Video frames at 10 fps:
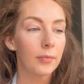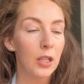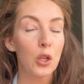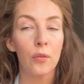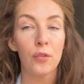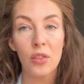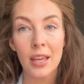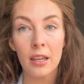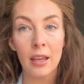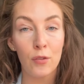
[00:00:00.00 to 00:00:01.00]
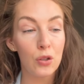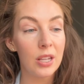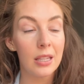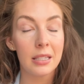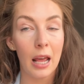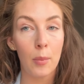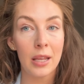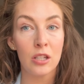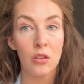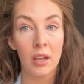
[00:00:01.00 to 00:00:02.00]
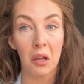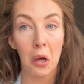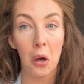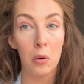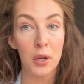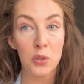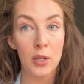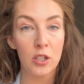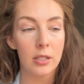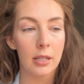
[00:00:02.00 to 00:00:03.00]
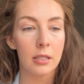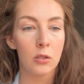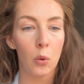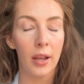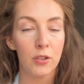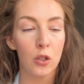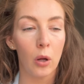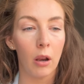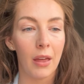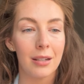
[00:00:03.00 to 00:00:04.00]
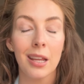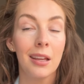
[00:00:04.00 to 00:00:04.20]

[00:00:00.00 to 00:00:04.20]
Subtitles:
So if you see this database and you think, oh my sweet Jesus, do I do all of that?